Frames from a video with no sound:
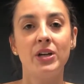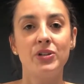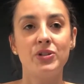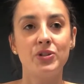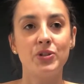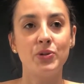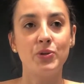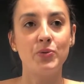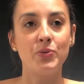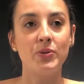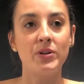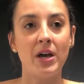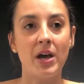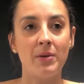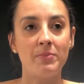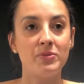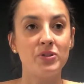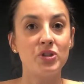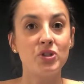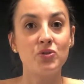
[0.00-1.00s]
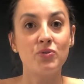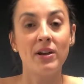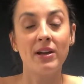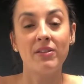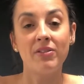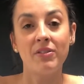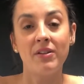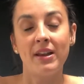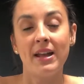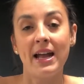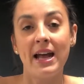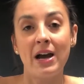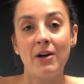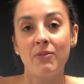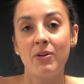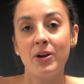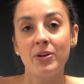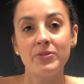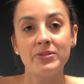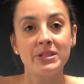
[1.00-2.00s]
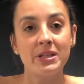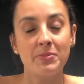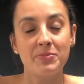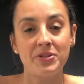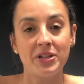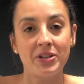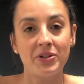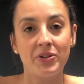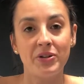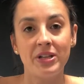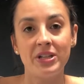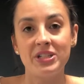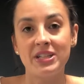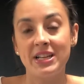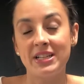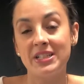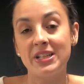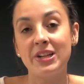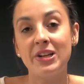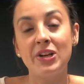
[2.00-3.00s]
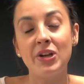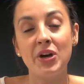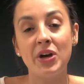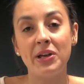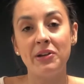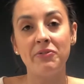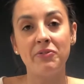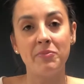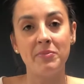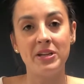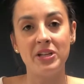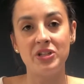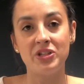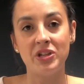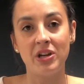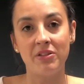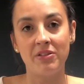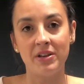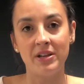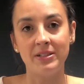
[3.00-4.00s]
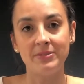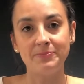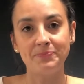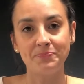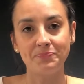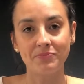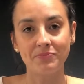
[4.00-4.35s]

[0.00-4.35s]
to strengthen our own subject knowledge and to learn from each other.